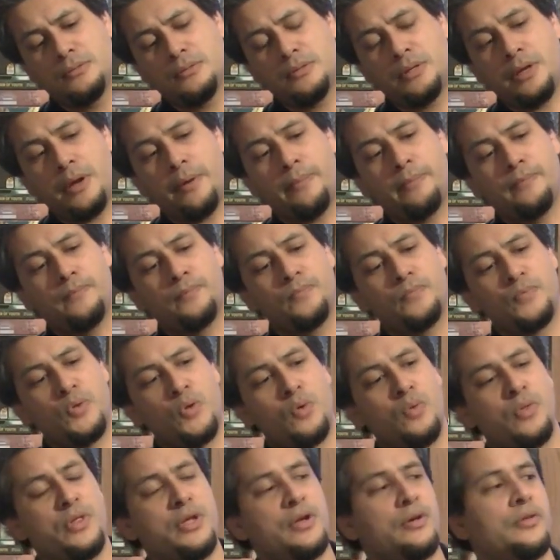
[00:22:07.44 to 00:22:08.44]
Yeah,
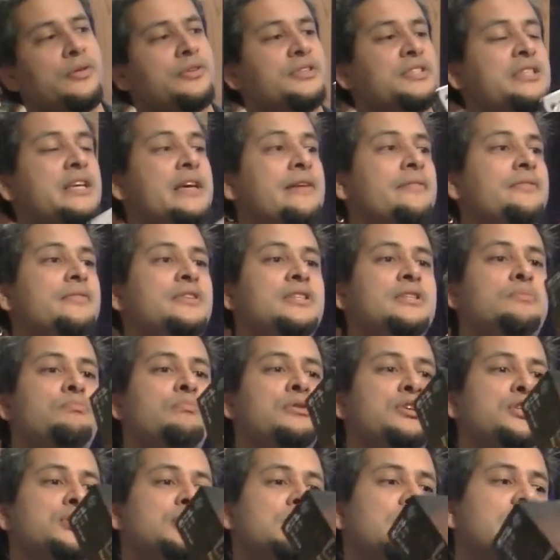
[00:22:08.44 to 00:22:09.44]
all the others have a
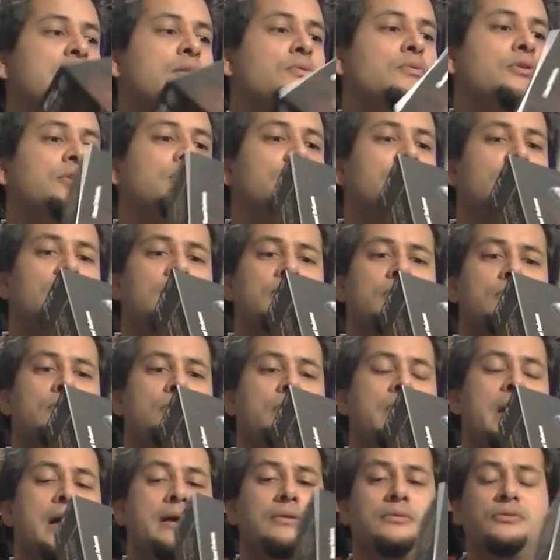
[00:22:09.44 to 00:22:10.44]
special equatorial
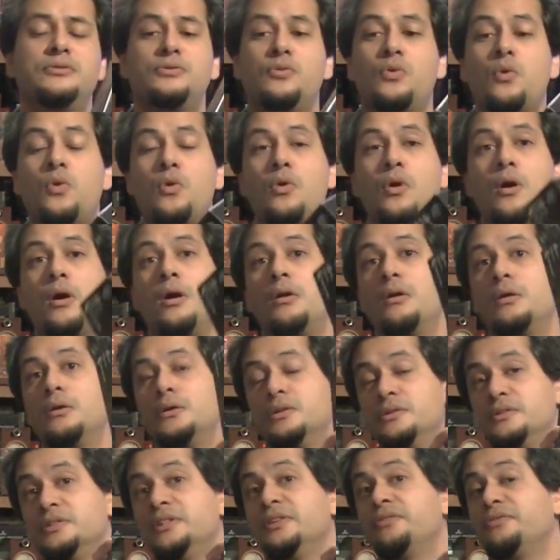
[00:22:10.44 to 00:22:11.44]
mount or
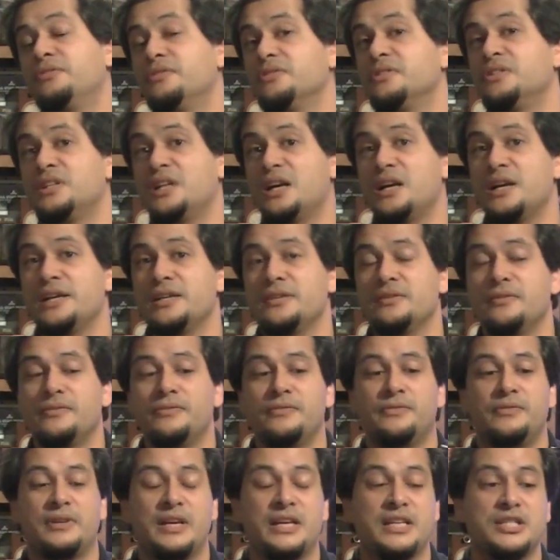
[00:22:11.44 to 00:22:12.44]
are different kind
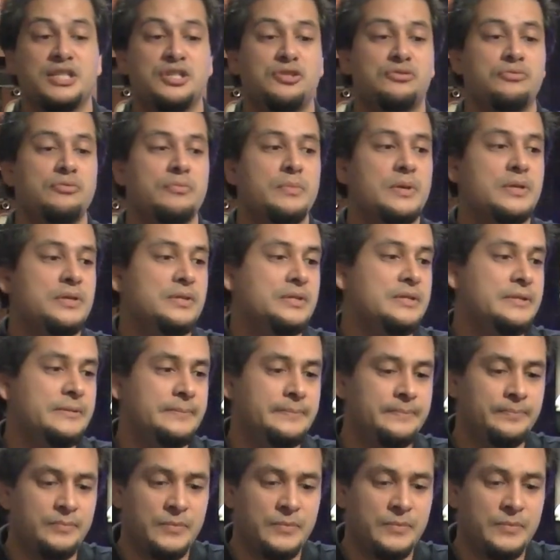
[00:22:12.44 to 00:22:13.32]
of instrument.